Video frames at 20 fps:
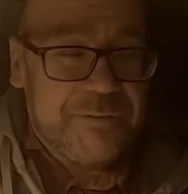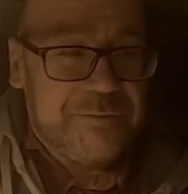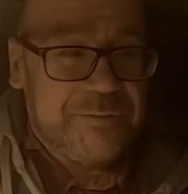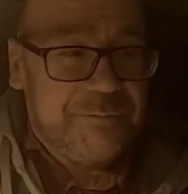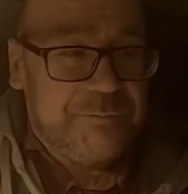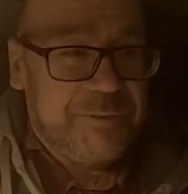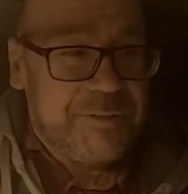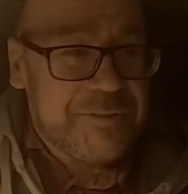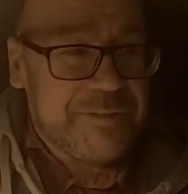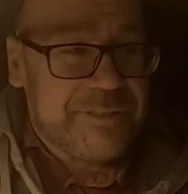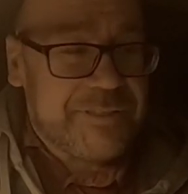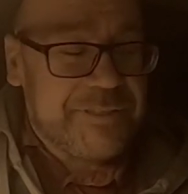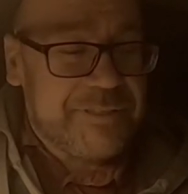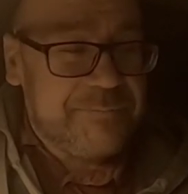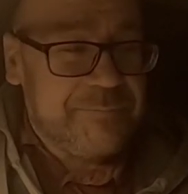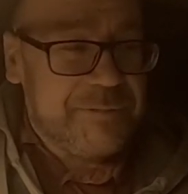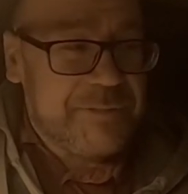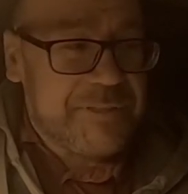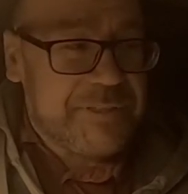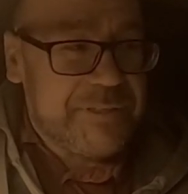
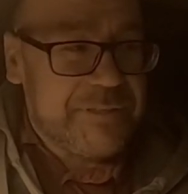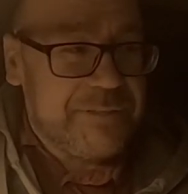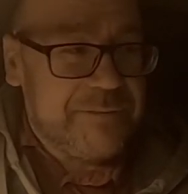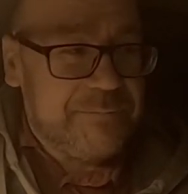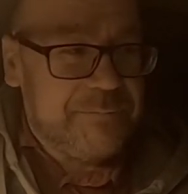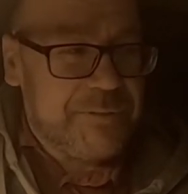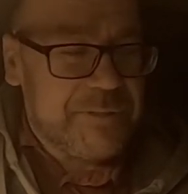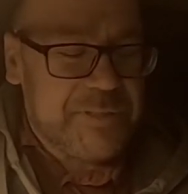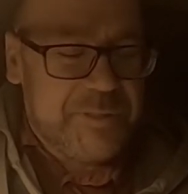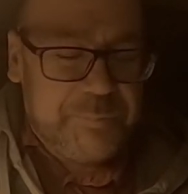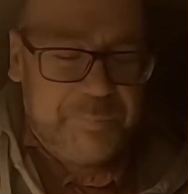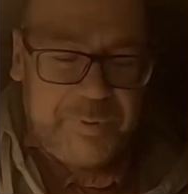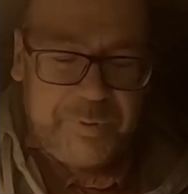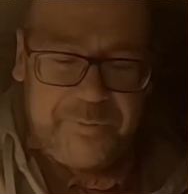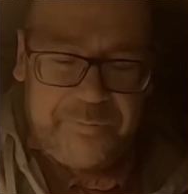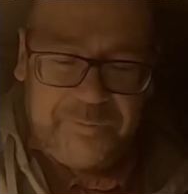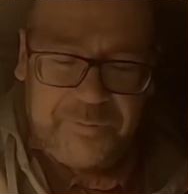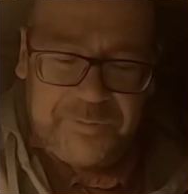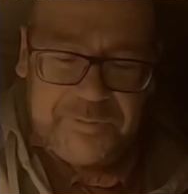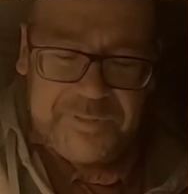What's the
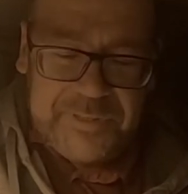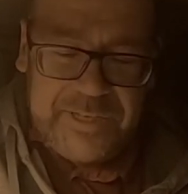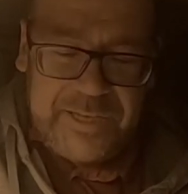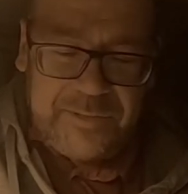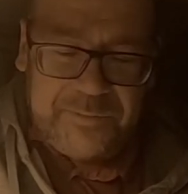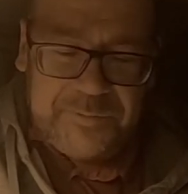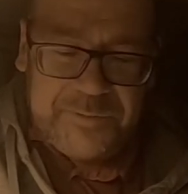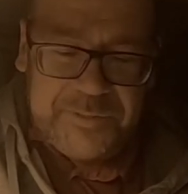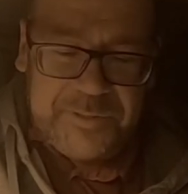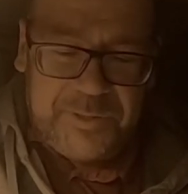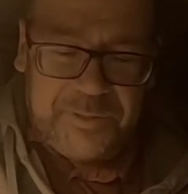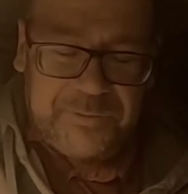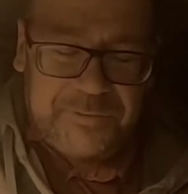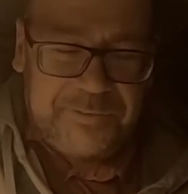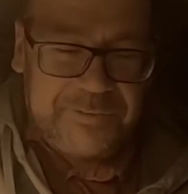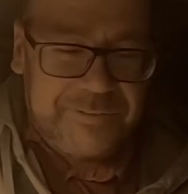Beautiful South song?